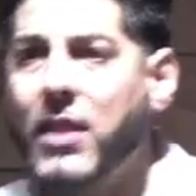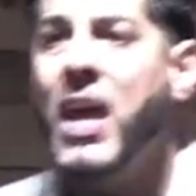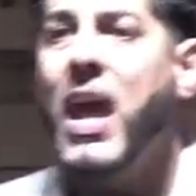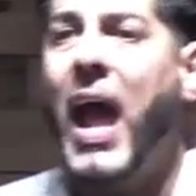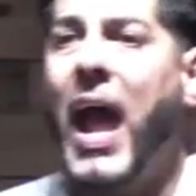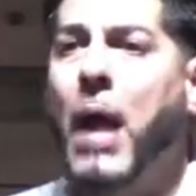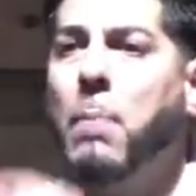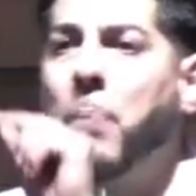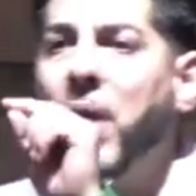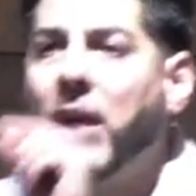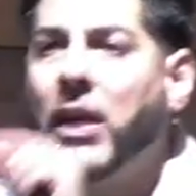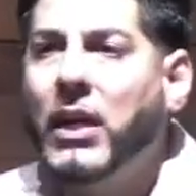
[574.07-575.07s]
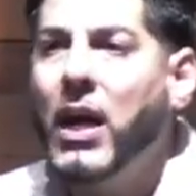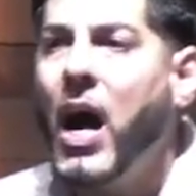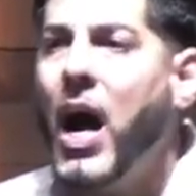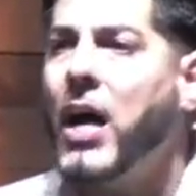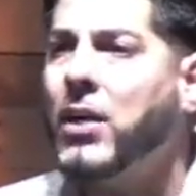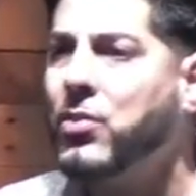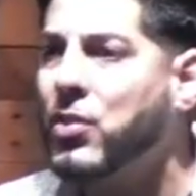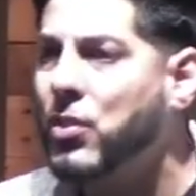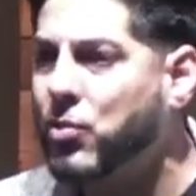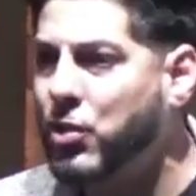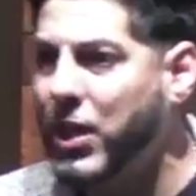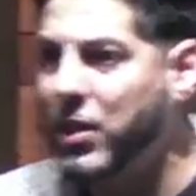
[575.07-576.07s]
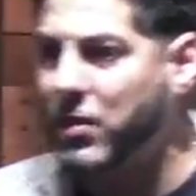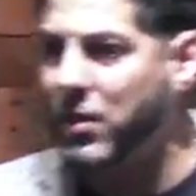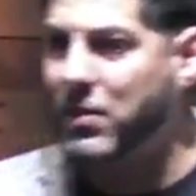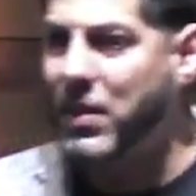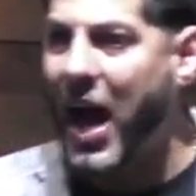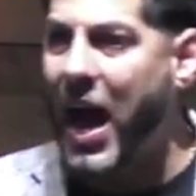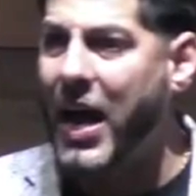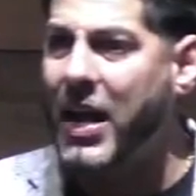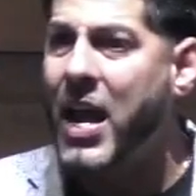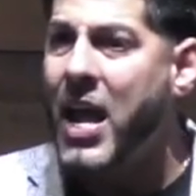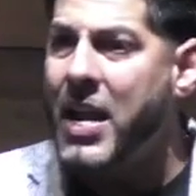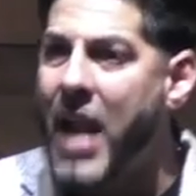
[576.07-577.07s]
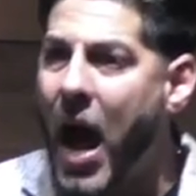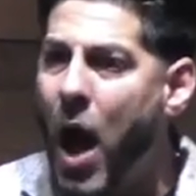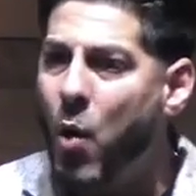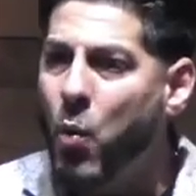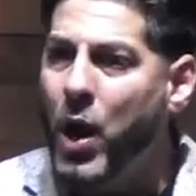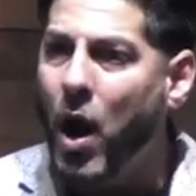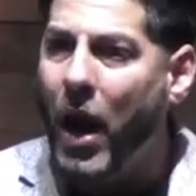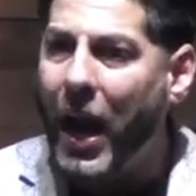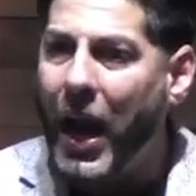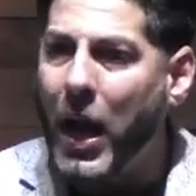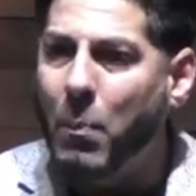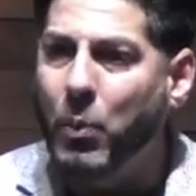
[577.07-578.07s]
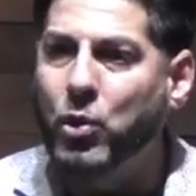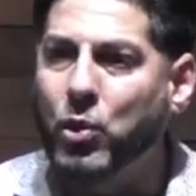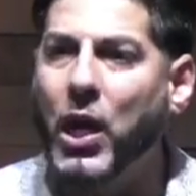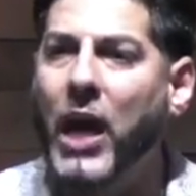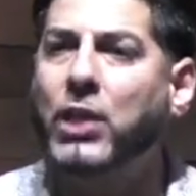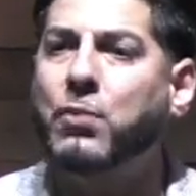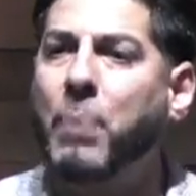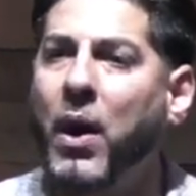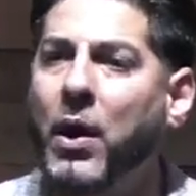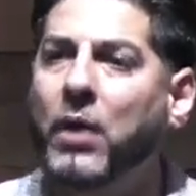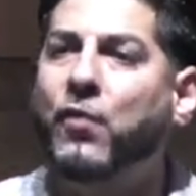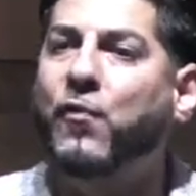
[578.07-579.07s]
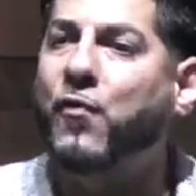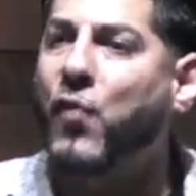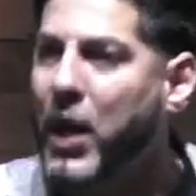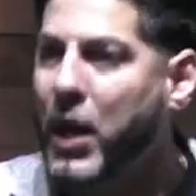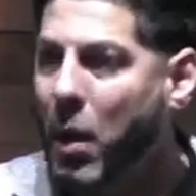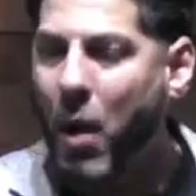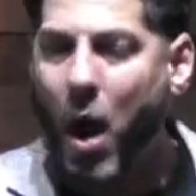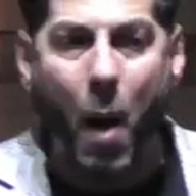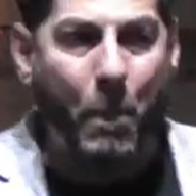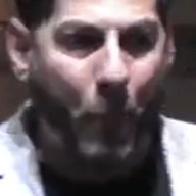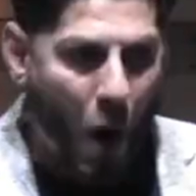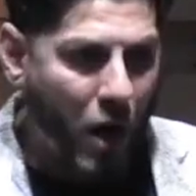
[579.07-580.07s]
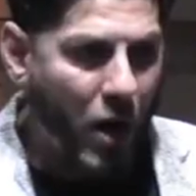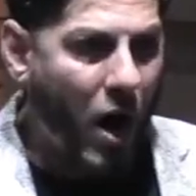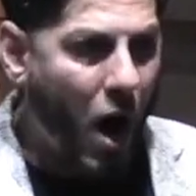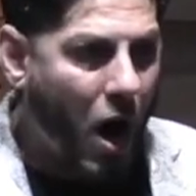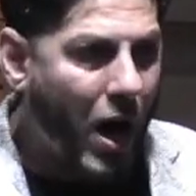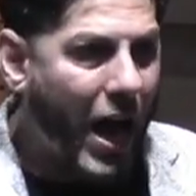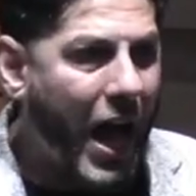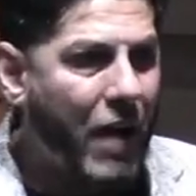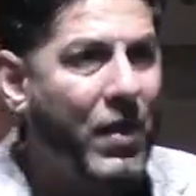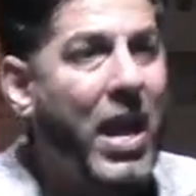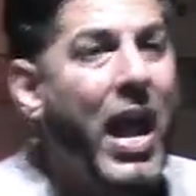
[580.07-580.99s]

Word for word: And because Jesus died, now we are able to experience freedom upon our life. And